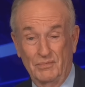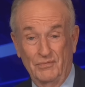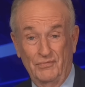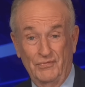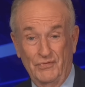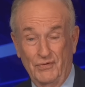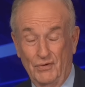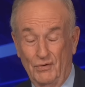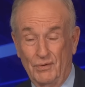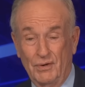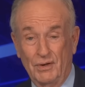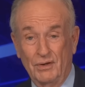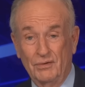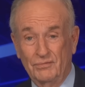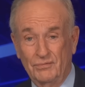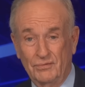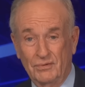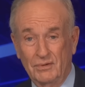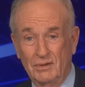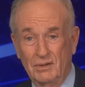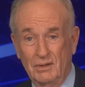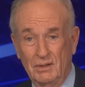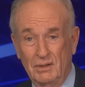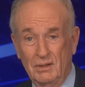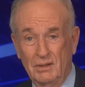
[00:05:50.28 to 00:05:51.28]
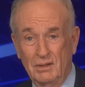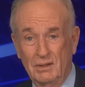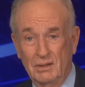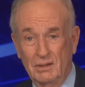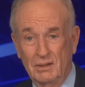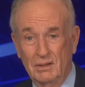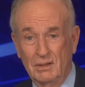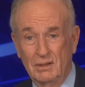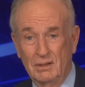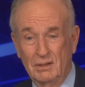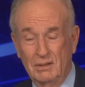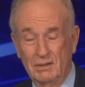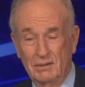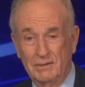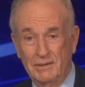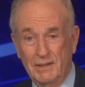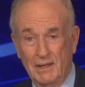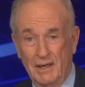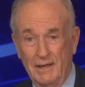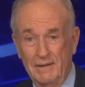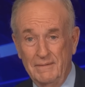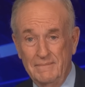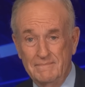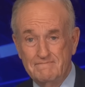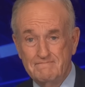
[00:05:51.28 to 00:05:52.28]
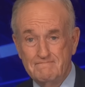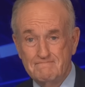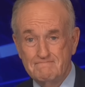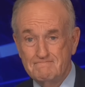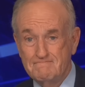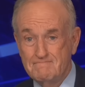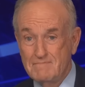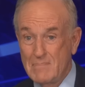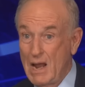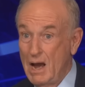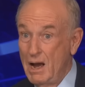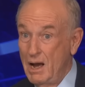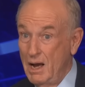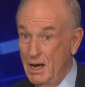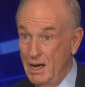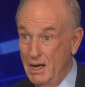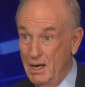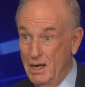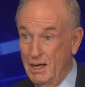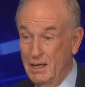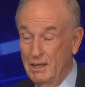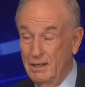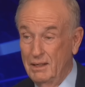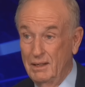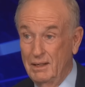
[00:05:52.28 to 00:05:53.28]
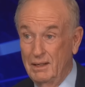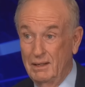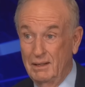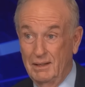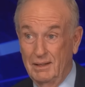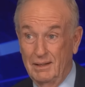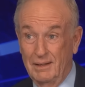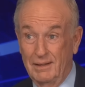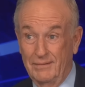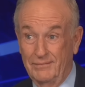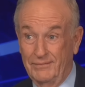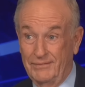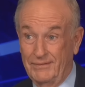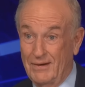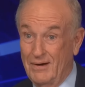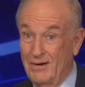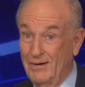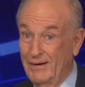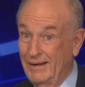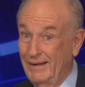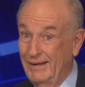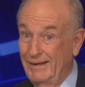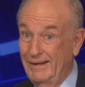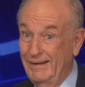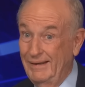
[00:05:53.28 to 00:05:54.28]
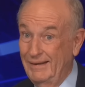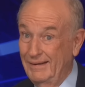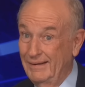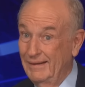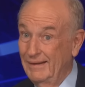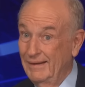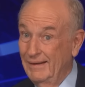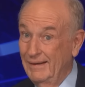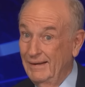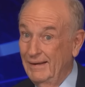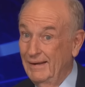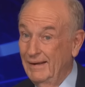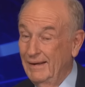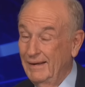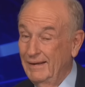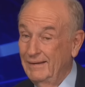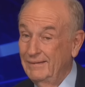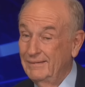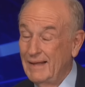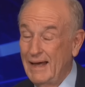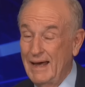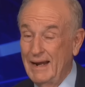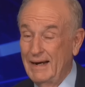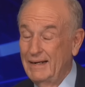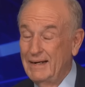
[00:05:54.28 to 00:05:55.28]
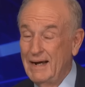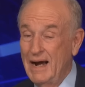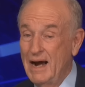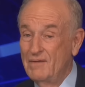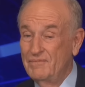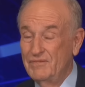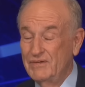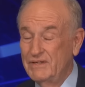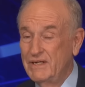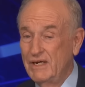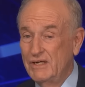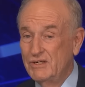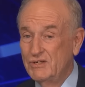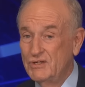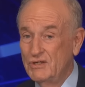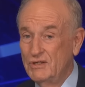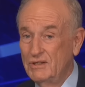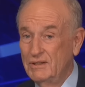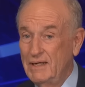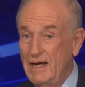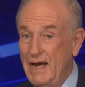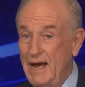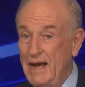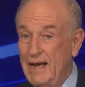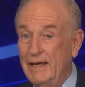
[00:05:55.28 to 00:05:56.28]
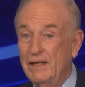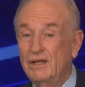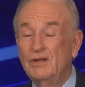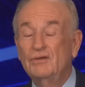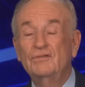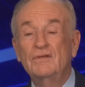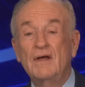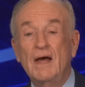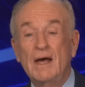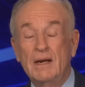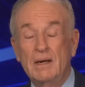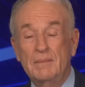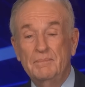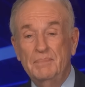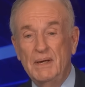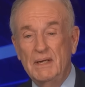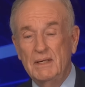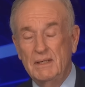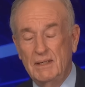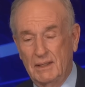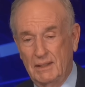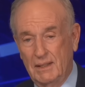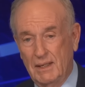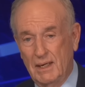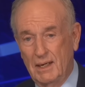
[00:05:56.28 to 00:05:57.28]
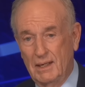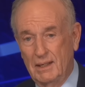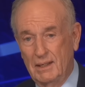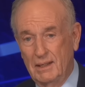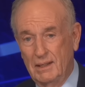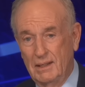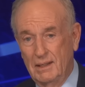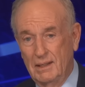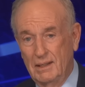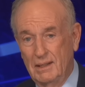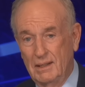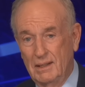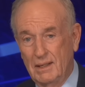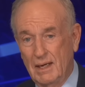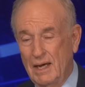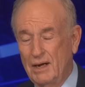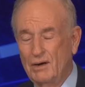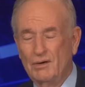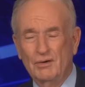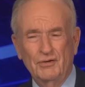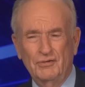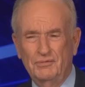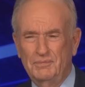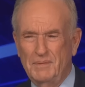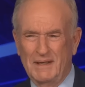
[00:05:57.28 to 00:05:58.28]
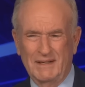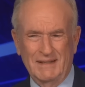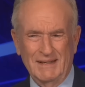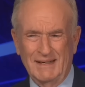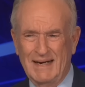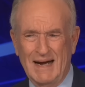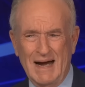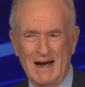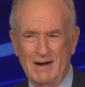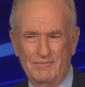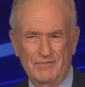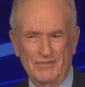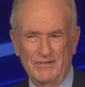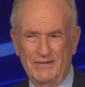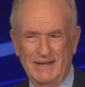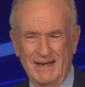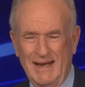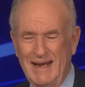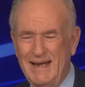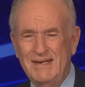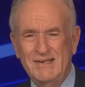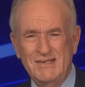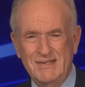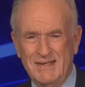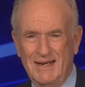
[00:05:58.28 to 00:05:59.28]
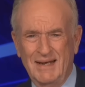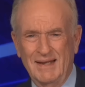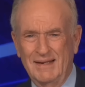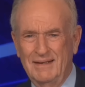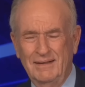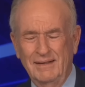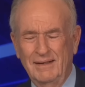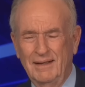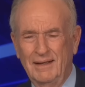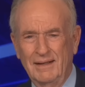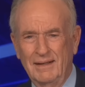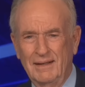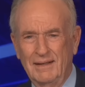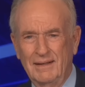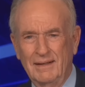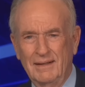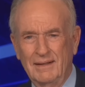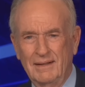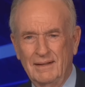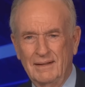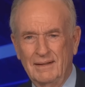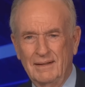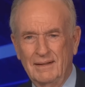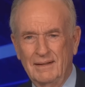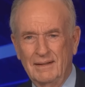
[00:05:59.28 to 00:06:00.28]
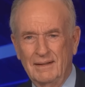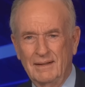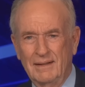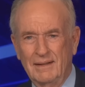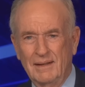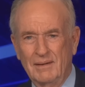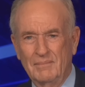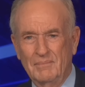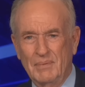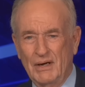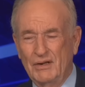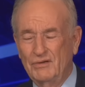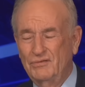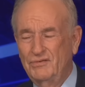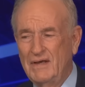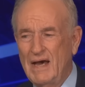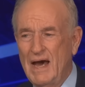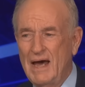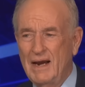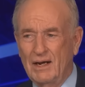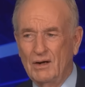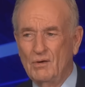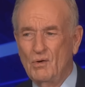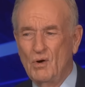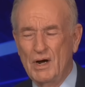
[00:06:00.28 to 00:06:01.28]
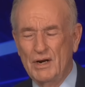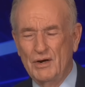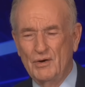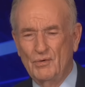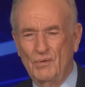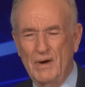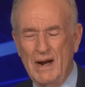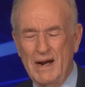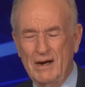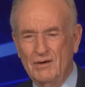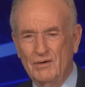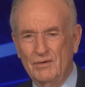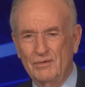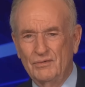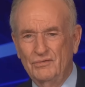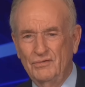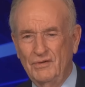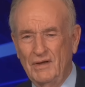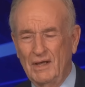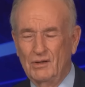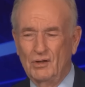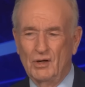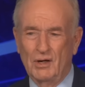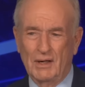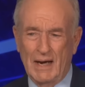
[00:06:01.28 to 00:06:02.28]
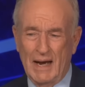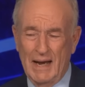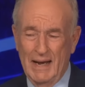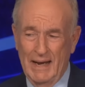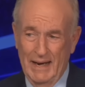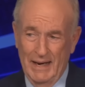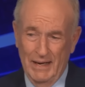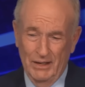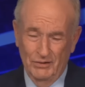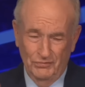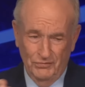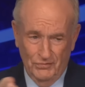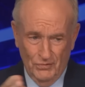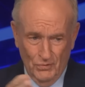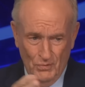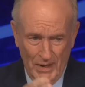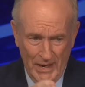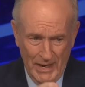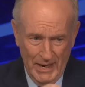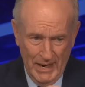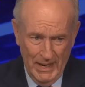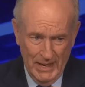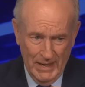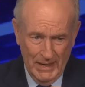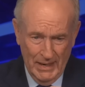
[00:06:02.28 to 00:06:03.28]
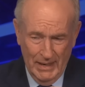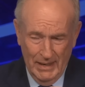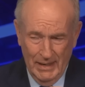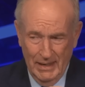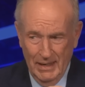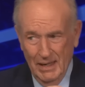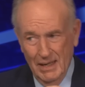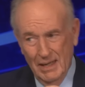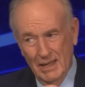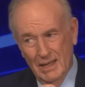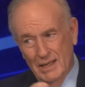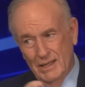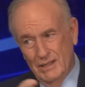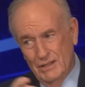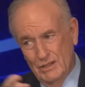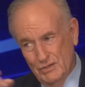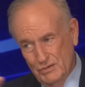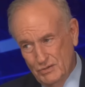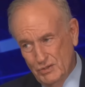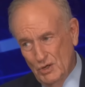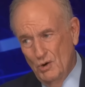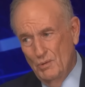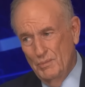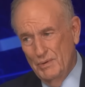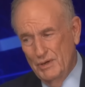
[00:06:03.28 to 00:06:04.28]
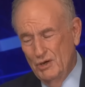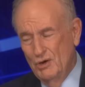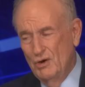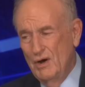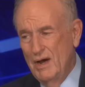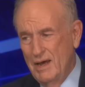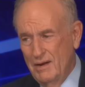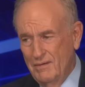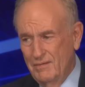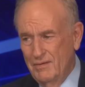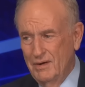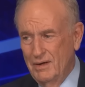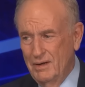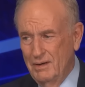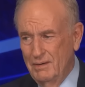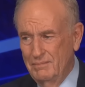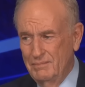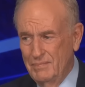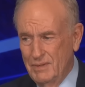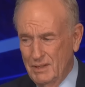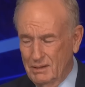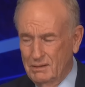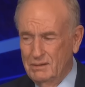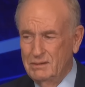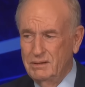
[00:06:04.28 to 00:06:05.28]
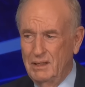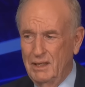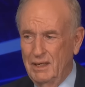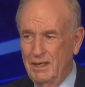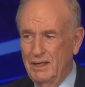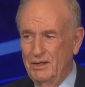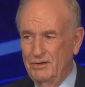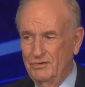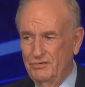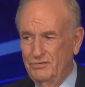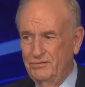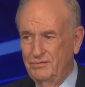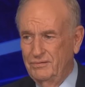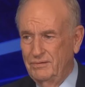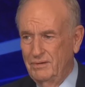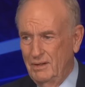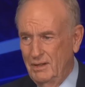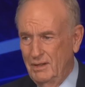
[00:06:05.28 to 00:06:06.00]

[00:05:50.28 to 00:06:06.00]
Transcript: be furious. Okay? Uh, so he he's not a confrontational guy and he's not an opinion guy. I don't expect a confrontation, but he's got to go on the record and say, look, I asked you A, you told me you had a middle class